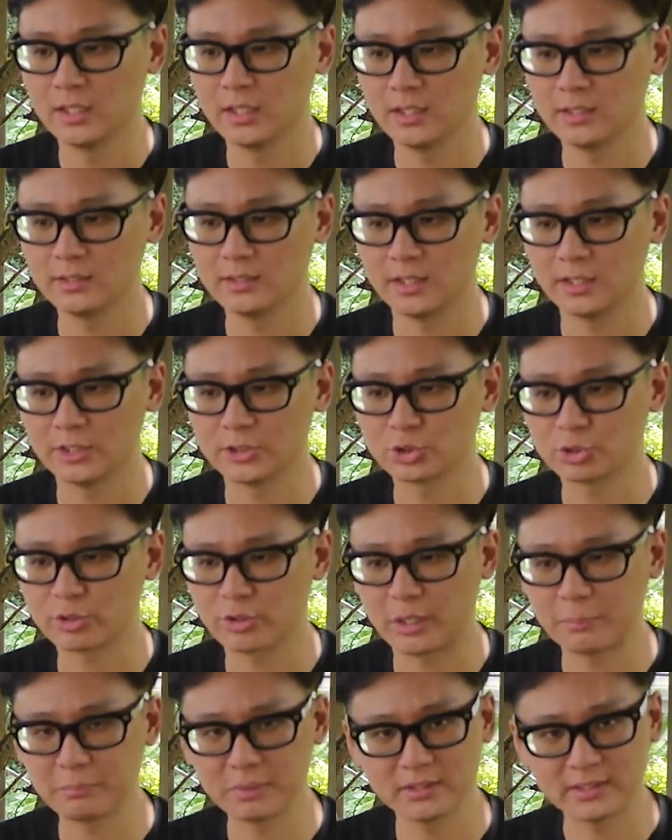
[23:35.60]
the
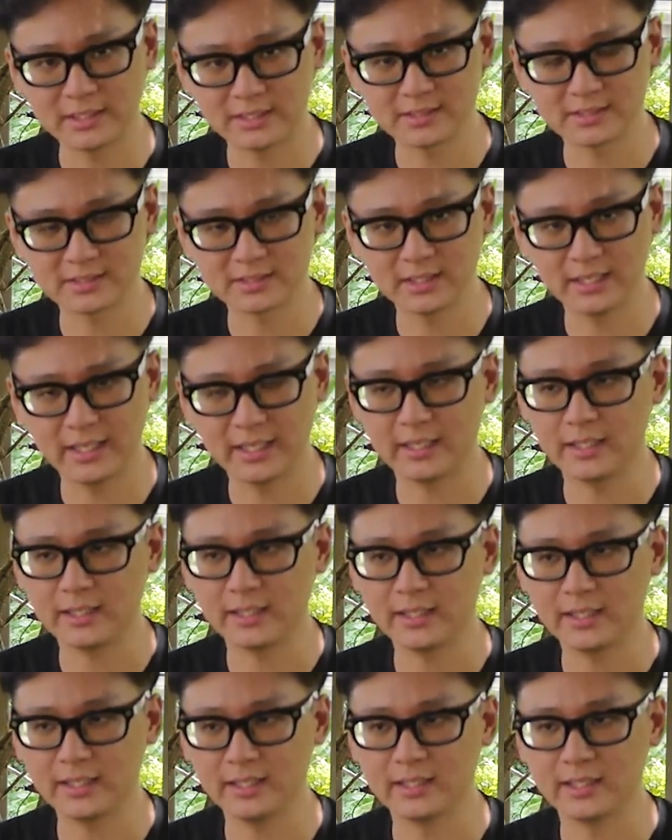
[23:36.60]
Scrambler Desert Sled
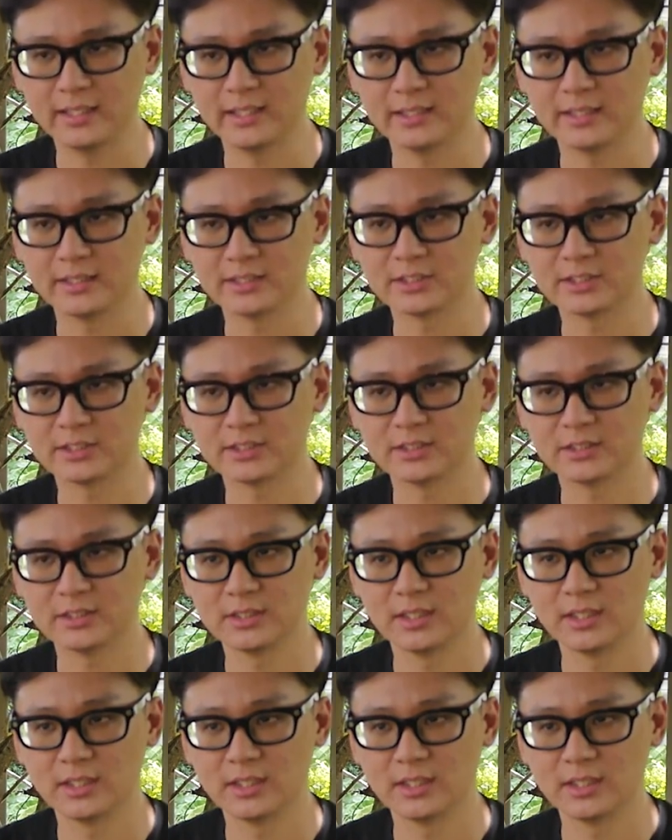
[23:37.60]
is